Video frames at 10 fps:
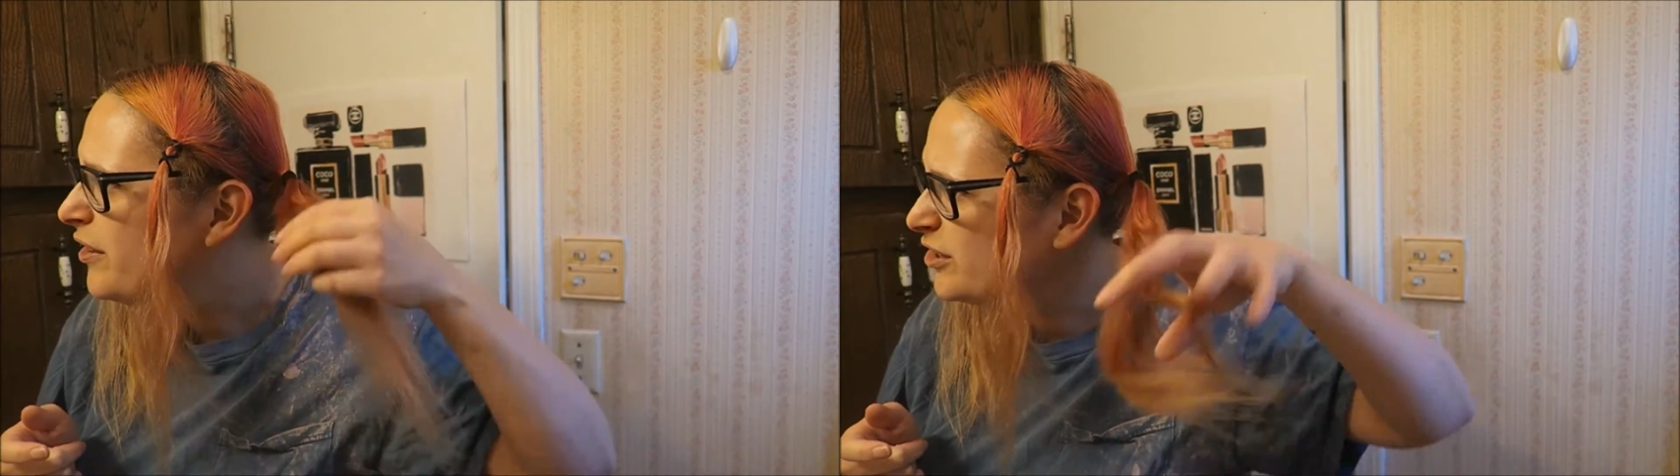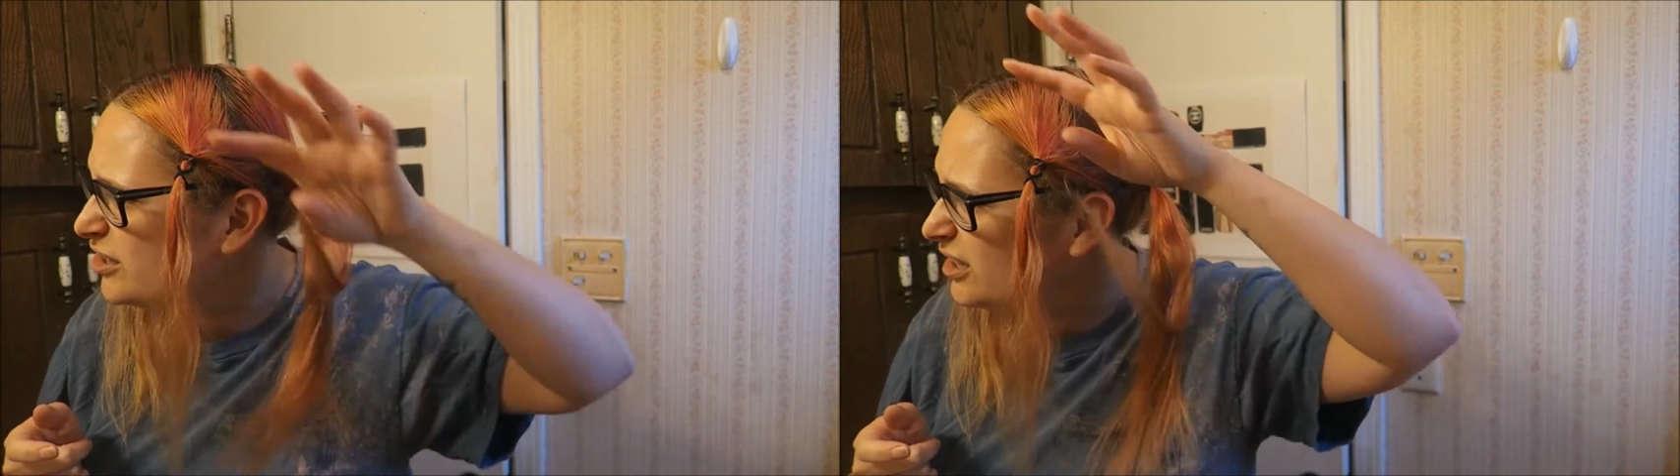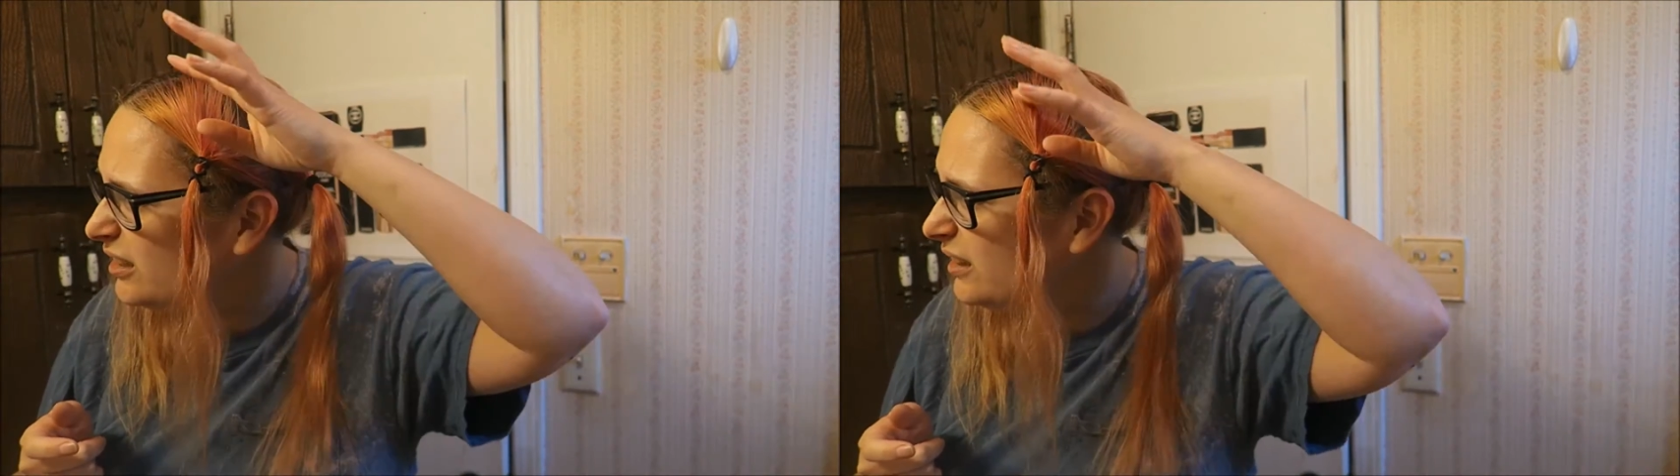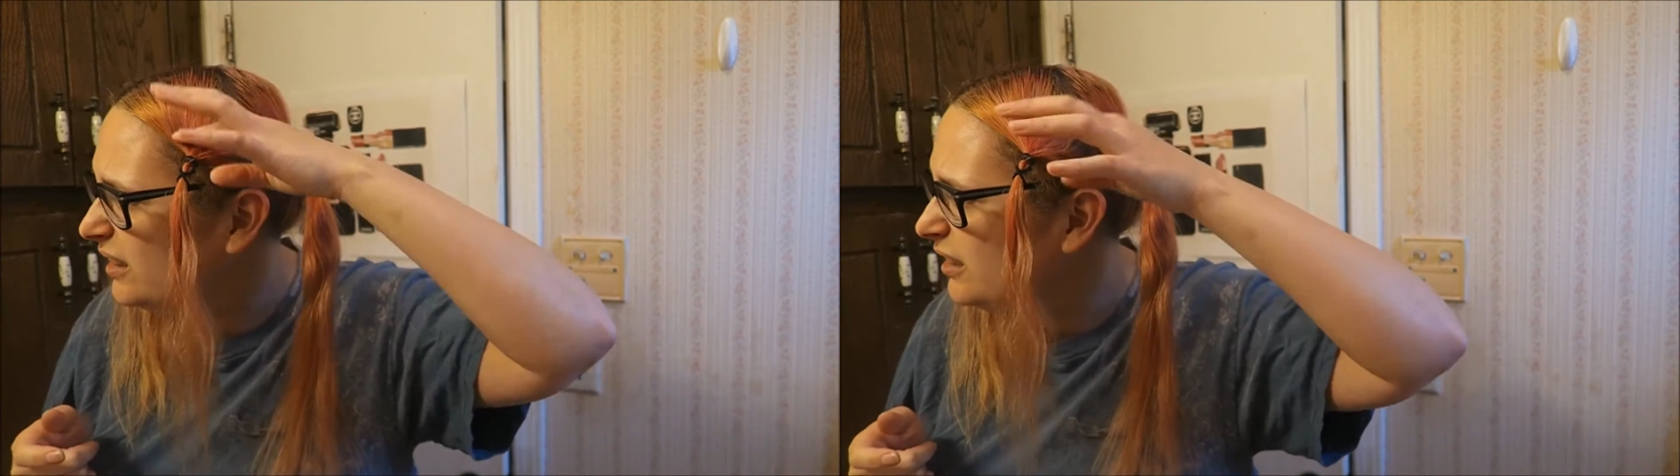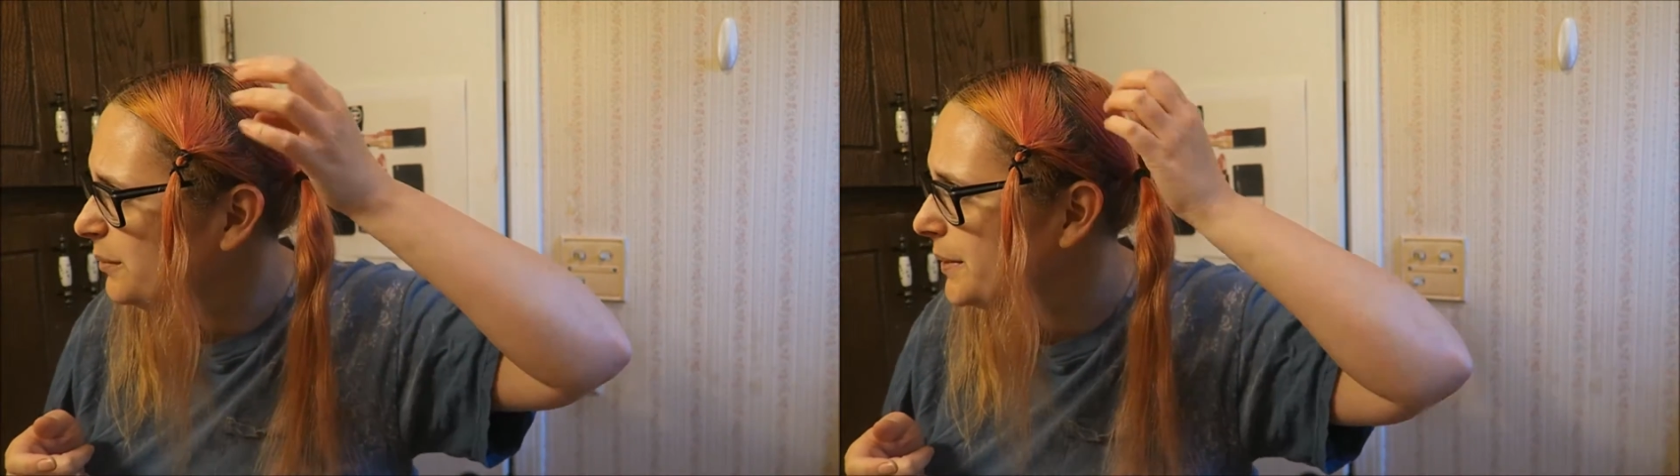There's just a
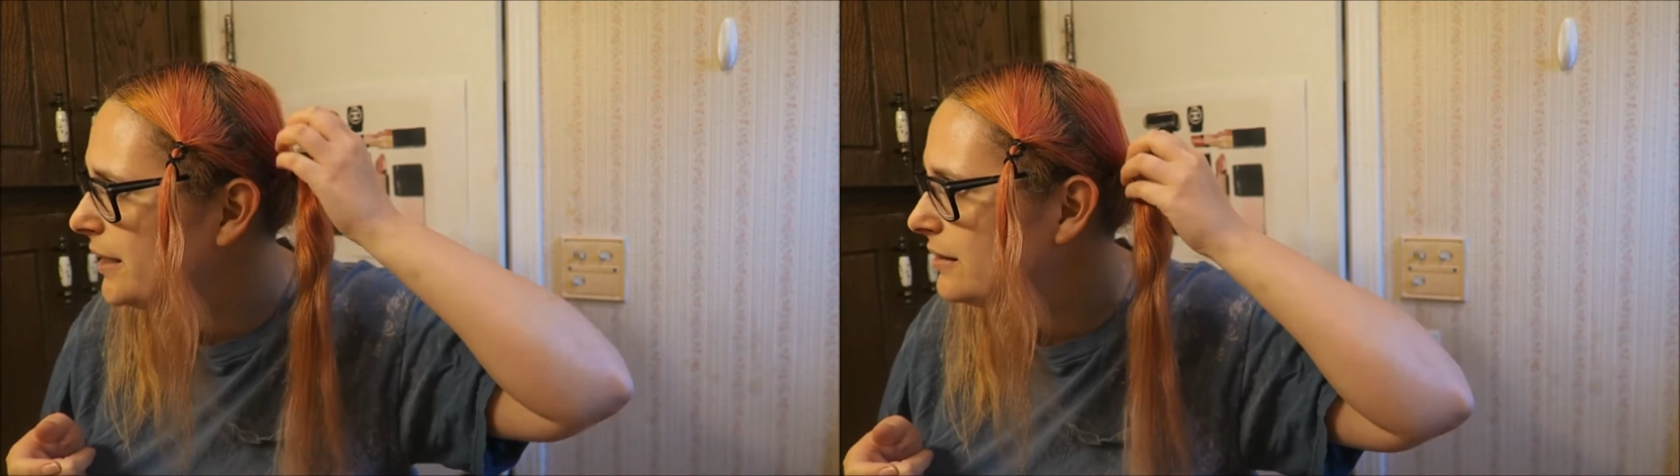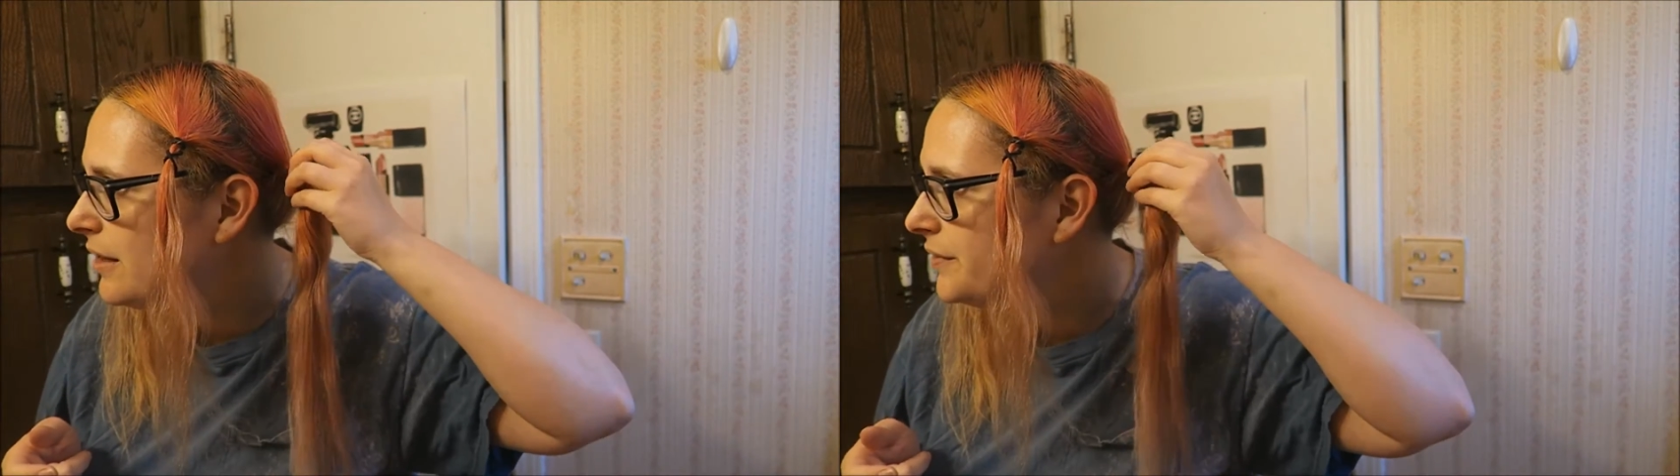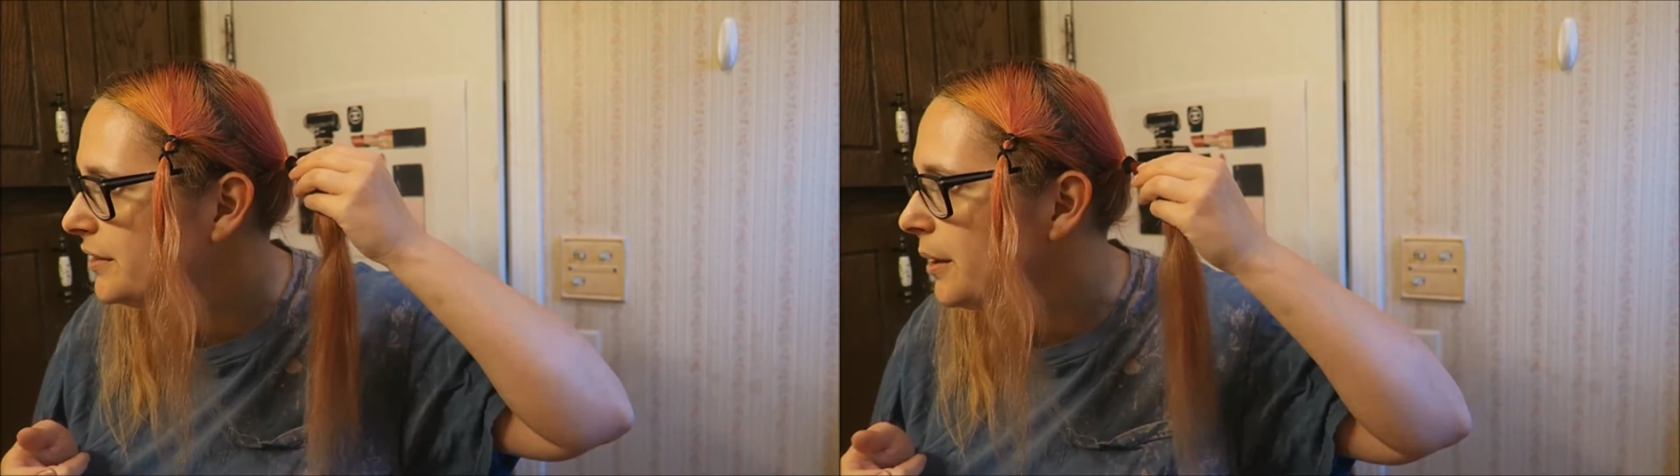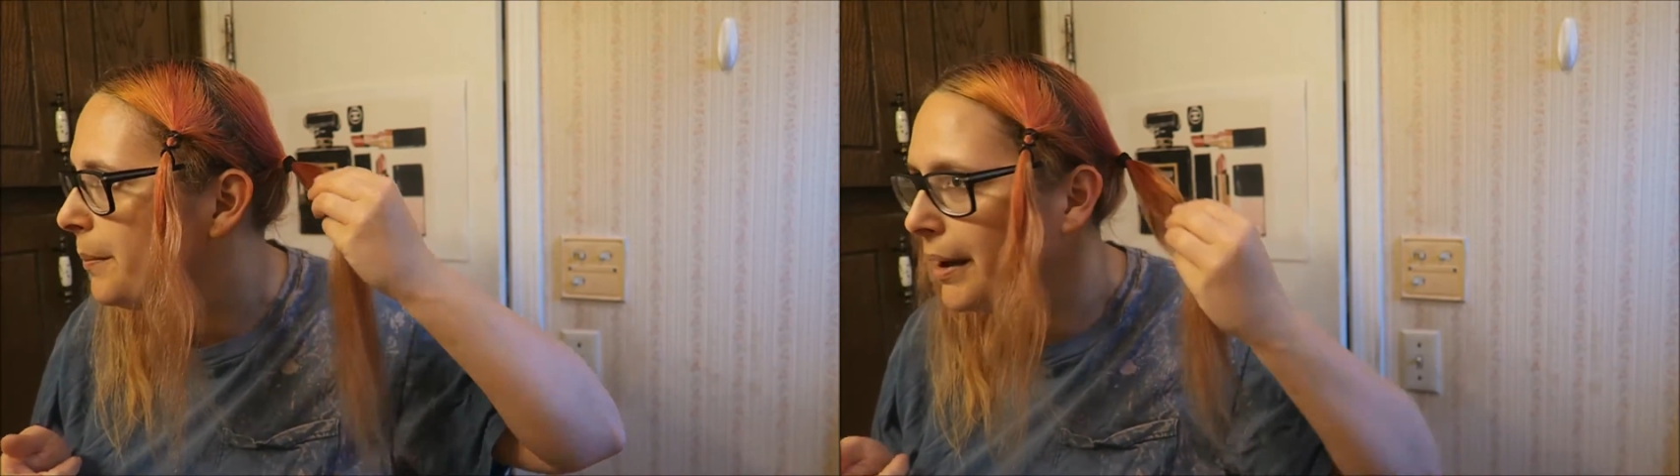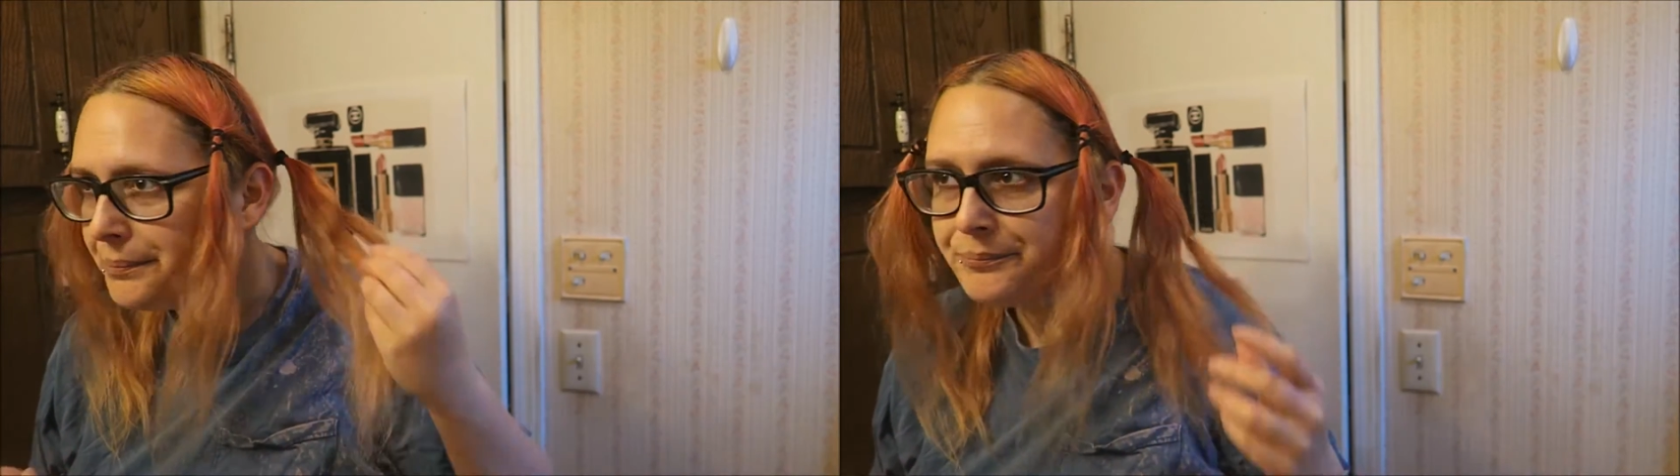little bit that's left in
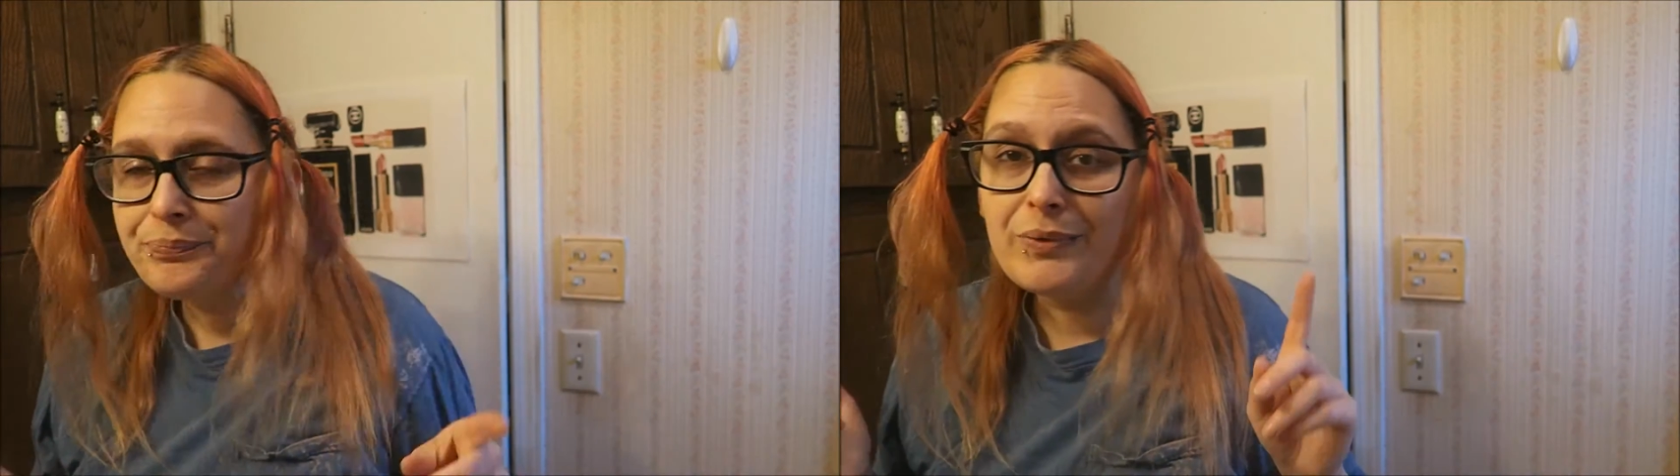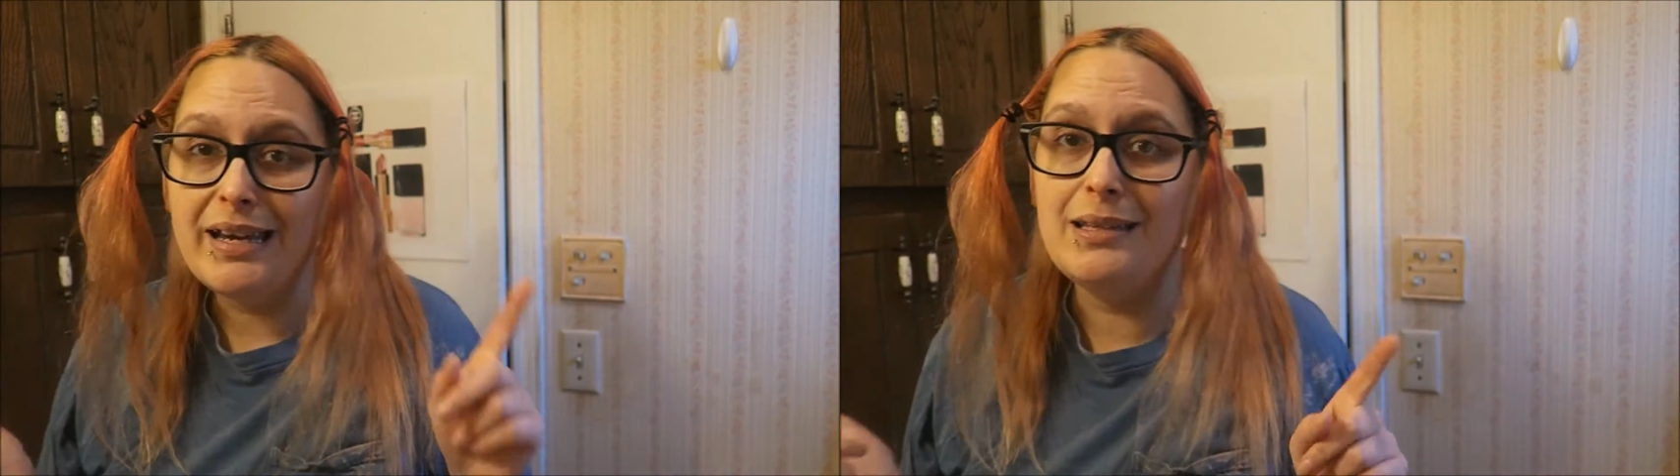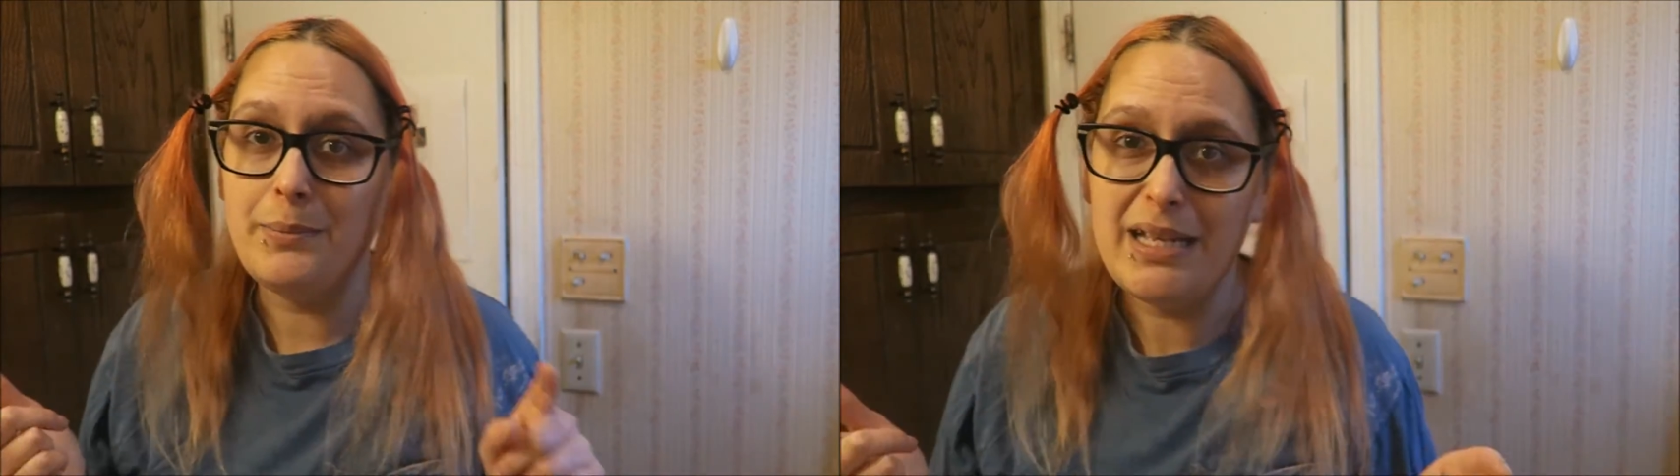there, but in the